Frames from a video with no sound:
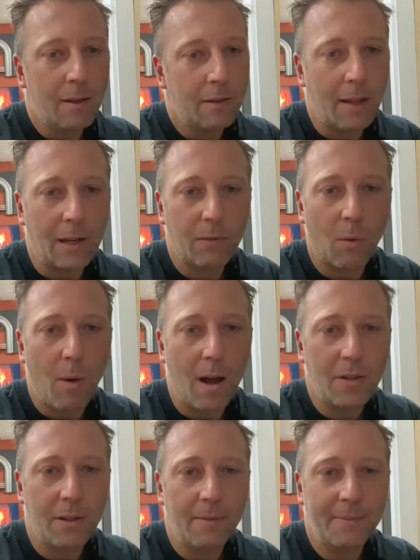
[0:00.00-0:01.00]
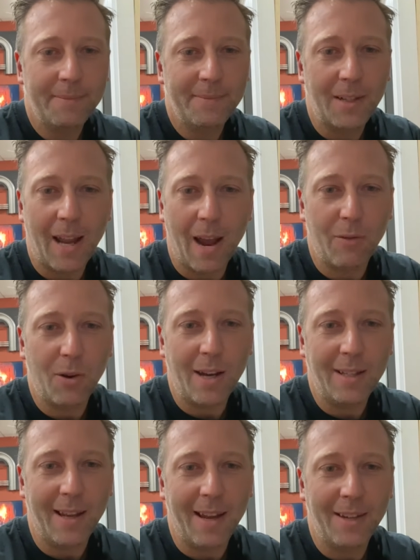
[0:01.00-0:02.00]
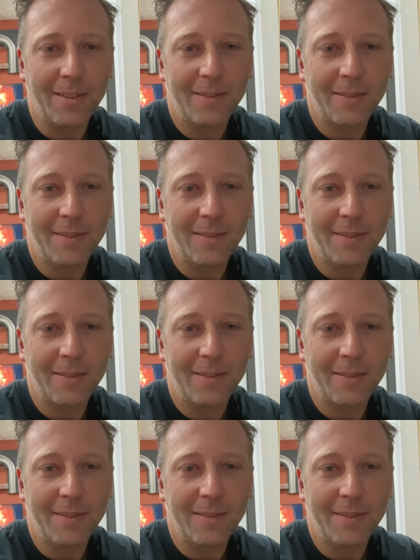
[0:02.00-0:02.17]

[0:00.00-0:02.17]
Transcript: Thanks for watching and have a great day.